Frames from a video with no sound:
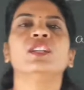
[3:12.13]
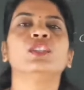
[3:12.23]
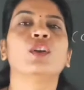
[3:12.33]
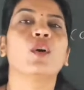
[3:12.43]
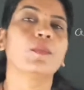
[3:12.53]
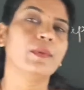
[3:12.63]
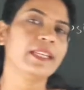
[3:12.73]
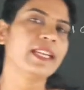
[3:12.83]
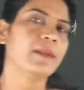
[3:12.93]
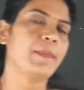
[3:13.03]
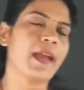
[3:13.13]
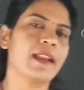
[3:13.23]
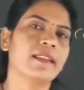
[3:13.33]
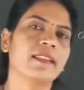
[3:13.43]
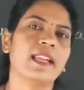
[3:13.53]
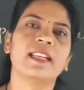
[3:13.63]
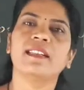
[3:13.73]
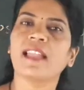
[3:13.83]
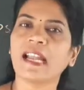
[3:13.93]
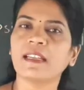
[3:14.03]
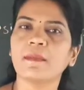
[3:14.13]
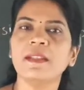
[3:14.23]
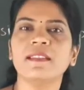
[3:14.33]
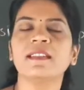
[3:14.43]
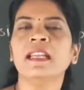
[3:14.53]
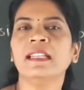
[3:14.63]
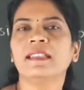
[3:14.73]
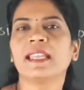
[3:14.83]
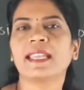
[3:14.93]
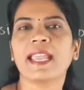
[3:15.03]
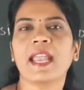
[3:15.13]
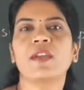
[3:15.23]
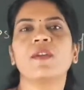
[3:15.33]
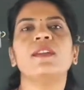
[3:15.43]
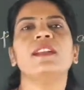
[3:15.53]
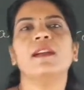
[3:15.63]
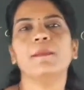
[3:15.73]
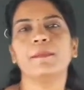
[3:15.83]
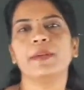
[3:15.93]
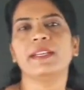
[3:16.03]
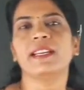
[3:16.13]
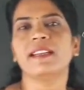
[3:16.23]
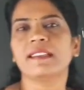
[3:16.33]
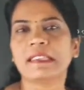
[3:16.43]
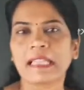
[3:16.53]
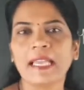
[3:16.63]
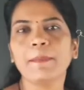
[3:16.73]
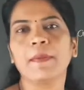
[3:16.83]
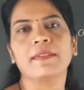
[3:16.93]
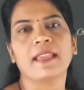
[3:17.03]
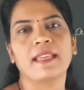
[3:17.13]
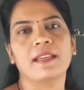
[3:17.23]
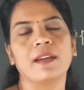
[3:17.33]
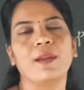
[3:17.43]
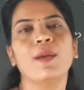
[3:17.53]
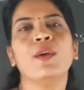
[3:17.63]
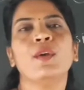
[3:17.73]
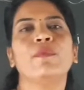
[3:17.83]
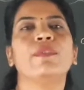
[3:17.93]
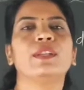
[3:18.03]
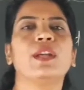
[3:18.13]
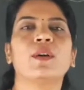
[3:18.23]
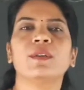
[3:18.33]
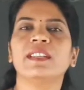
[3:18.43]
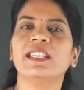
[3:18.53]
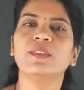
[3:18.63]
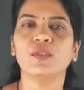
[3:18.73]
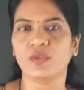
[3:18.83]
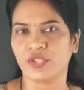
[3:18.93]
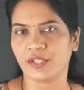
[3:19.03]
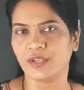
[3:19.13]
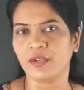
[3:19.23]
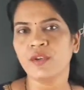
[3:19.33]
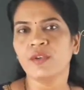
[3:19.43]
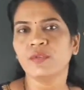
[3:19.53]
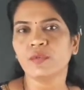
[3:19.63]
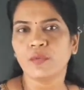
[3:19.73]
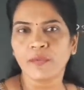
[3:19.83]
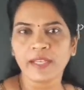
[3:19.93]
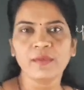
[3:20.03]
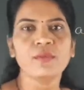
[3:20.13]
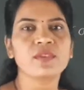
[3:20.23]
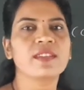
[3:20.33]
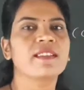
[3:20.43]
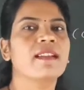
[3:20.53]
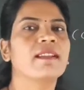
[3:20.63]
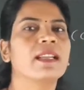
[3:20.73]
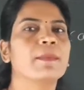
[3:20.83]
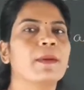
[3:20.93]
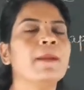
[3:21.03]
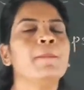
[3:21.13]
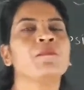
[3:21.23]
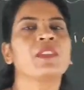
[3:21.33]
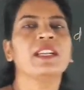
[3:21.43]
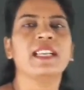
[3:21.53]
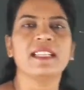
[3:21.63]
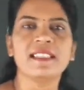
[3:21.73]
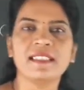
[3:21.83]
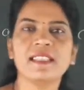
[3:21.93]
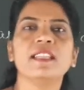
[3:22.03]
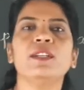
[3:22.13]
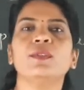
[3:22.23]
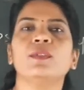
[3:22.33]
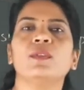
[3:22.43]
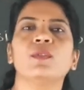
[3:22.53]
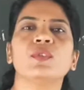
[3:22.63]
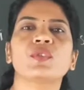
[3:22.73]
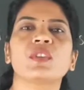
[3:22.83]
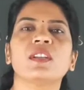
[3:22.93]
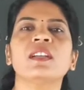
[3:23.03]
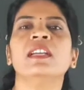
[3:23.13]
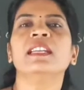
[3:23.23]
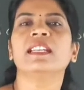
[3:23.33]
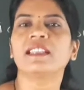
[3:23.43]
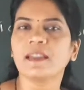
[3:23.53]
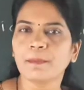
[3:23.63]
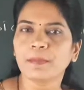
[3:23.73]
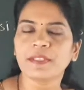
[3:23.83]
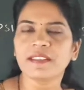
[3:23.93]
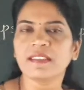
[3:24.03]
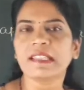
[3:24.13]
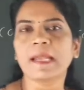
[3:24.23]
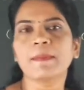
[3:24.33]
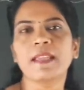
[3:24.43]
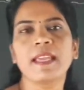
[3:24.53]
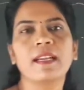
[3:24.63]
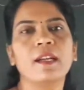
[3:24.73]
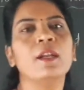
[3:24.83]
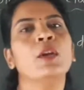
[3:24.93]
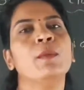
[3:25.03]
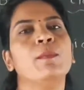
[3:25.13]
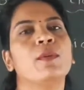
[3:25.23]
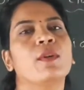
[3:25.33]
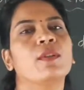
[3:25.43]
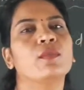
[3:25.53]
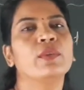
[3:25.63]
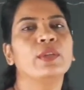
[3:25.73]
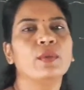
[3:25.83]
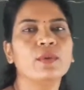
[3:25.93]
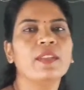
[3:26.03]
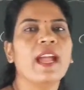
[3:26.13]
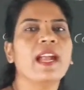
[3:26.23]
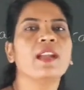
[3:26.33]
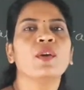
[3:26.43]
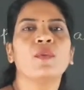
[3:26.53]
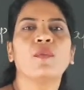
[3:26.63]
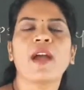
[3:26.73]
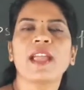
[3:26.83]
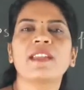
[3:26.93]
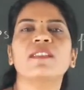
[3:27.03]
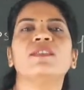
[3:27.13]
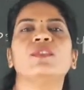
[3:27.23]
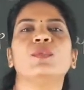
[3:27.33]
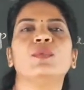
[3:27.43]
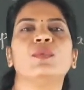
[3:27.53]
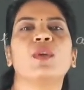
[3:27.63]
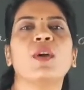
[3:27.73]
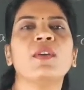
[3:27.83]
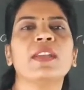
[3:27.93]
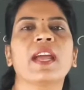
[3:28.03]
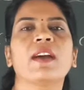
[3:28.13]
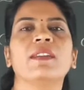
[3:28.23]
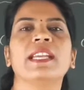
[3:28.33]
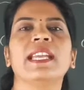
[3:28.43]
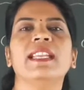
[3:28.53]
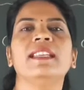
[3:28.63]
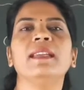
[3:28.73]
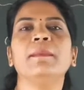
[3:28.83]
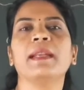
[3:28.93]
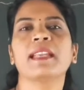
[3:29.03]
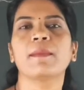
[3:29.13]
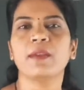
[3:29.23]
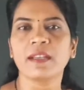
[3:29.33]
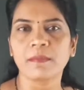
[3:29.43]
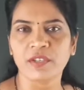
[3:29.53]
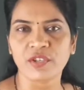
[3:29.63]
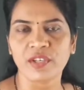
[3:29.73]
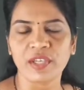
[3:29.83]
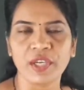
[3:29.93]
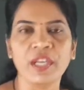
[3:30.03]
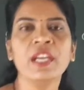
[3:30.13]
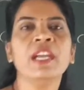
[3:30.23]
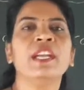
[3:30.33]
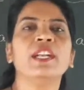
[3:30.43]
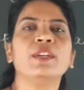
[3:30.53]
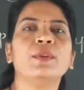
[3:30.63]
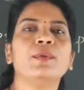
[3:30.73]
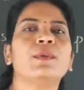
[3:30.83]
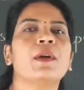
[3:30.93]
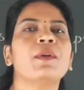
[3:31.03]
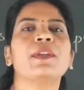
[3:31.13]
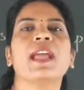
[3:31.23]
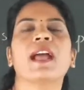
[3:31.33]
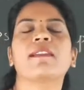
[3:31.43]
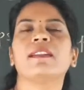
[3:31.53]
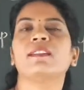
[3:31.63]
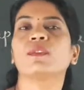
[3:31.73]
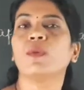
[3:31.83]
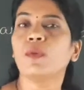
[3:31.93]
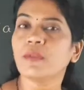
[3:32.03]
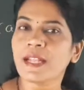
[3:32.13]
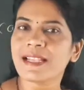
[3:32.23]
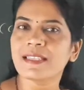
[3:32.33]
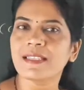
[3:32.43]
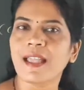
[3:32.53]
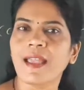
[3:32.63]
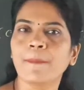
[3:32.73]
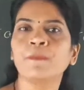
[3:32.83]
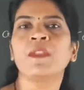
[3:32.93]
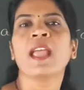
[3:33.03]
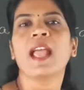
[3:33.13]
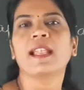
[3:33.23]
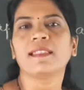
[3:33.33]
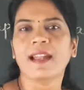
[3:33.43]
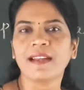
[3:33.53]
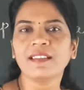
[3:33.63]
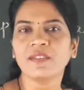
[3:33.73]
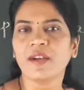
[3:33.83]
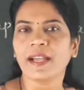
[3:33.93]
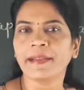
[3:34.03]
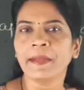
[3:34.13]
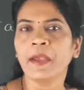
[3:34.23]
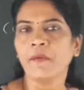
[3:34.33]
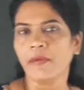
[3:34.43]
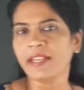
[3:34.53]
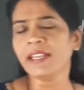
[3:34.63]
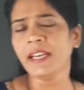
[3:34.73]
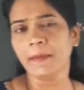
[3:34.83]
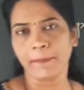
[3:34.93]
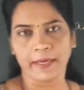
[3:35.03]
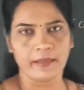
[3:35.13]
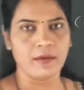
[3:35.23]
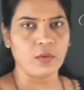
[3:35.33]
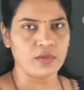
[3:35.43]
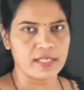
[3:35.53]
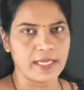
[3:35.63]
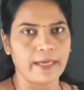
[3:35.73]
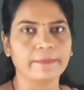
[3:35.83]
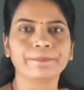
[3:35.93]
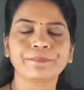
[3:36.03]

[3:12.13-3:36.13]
the obligate parasite. That means they cannot complete its life cycle without the host. So when host is available, it inserts into the host, it completes its life cycle, because we know that virus do not have any metabolic machinery, it do not have its own enzyme, and that's why when it infects the host cell,